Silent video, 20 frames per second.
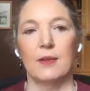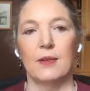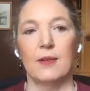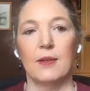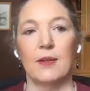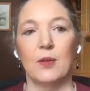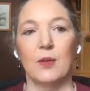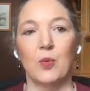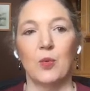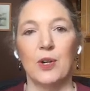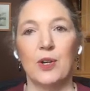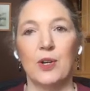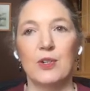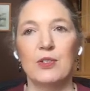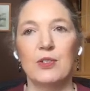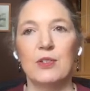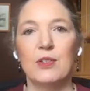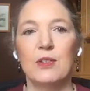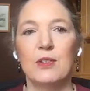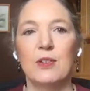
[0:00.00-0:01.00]
And
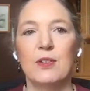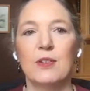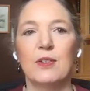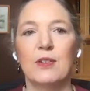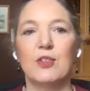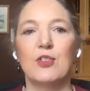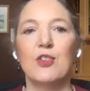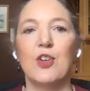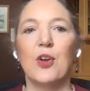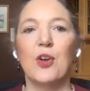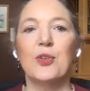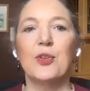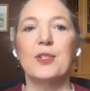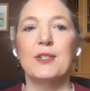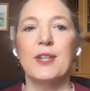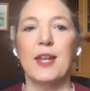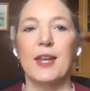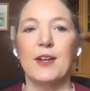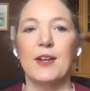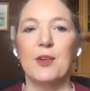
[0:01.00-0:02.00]
worse, there's no
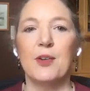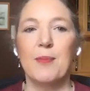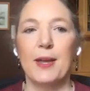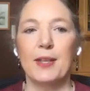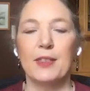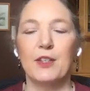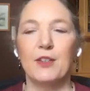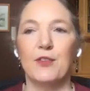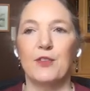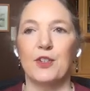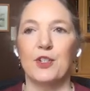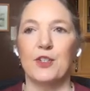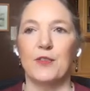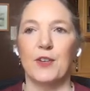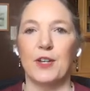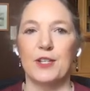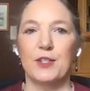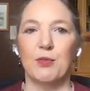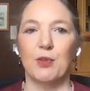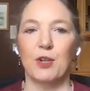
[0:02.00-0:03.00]
standard method for
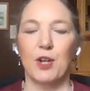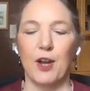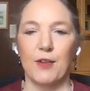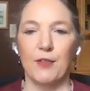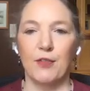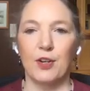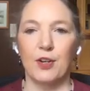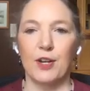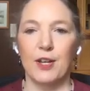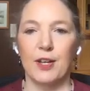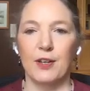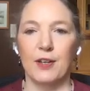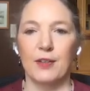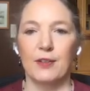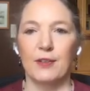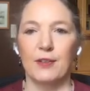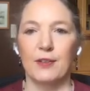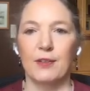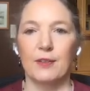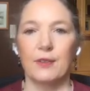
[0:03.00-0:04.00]
device recovery.
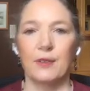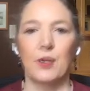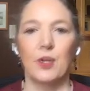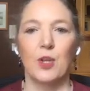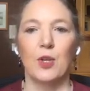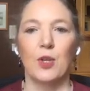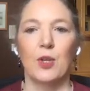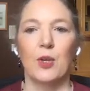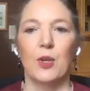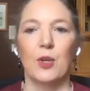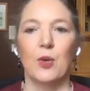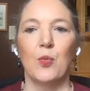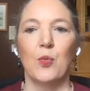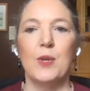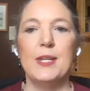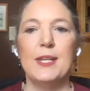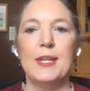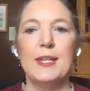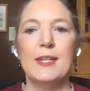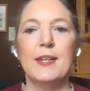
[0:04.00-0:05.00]
We
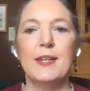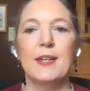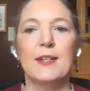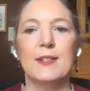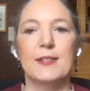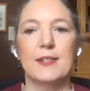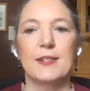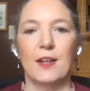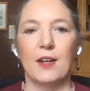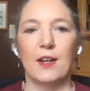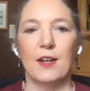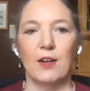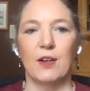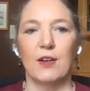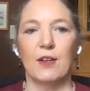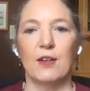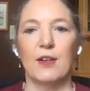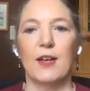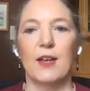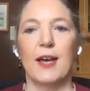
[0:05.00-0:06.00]
need to consider
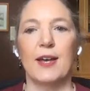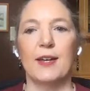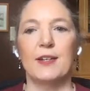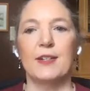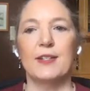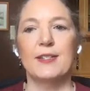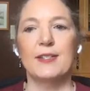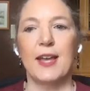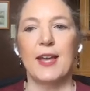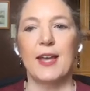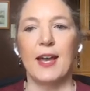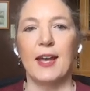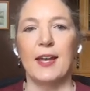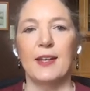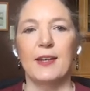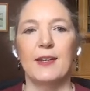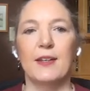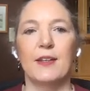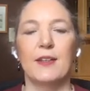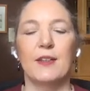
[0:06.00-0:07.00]
how to
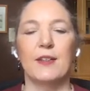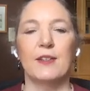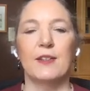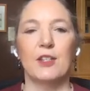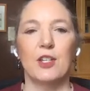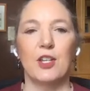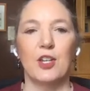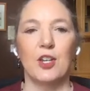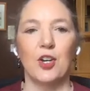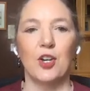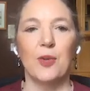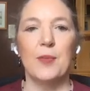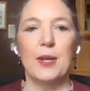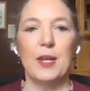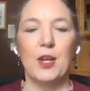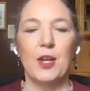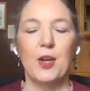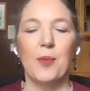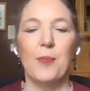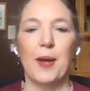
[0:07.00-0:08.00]
design the secure
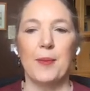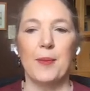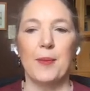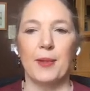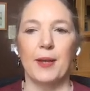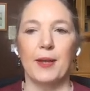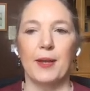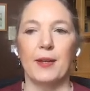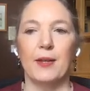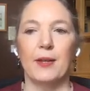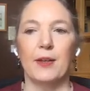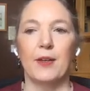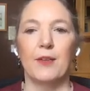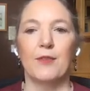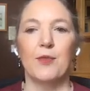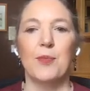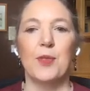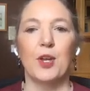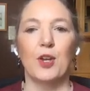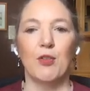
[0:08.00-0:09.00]
media pipeline
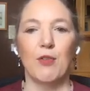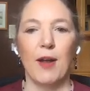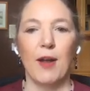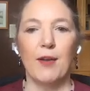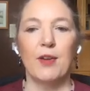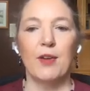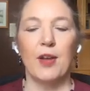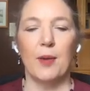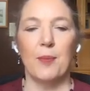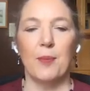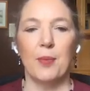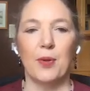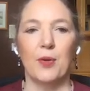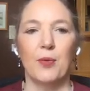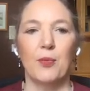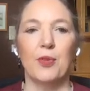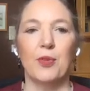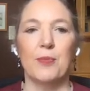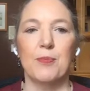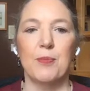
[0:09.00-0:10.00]
from the ground up
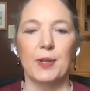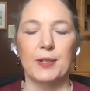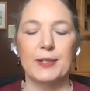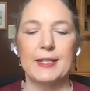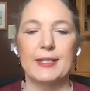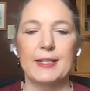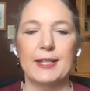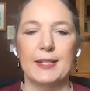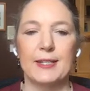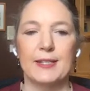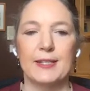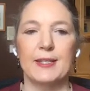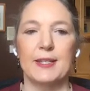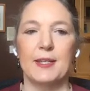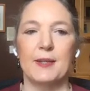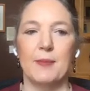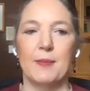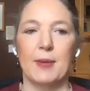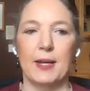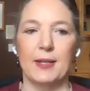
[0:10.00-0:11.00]
with multi-tenancy
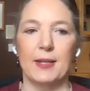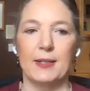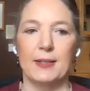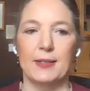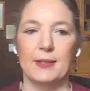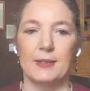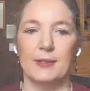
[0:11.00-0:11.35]
in mind.